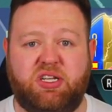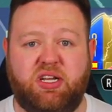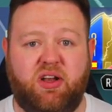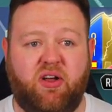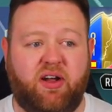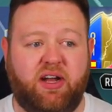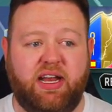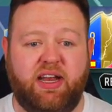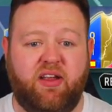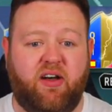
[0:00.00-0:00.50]
to
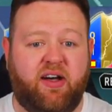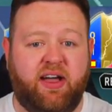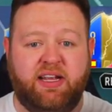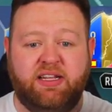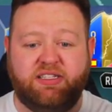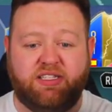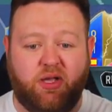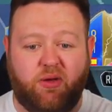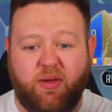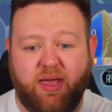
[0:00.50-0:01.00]

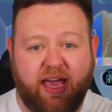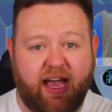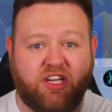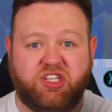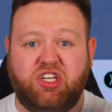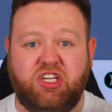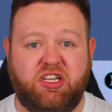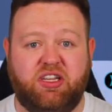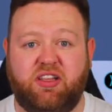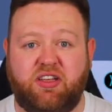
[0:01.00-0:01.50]
99 so he
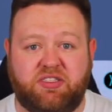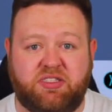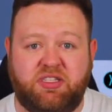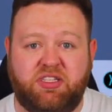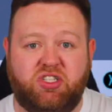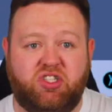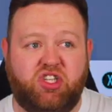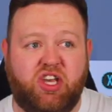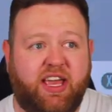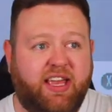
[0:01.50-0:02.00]
actually
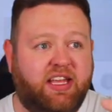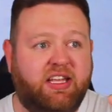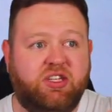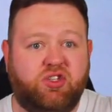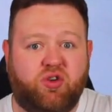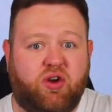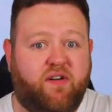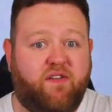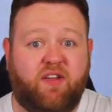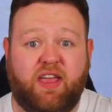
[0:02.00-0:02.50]
doesn't
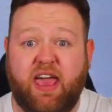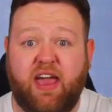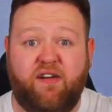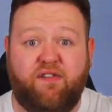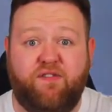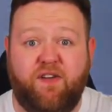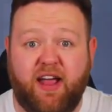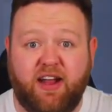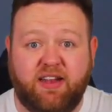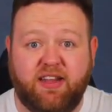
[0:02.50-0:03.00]
change or get
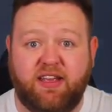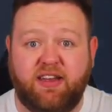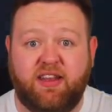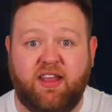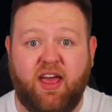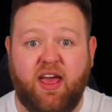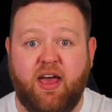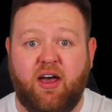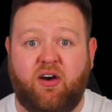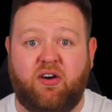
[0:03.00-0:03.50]
affected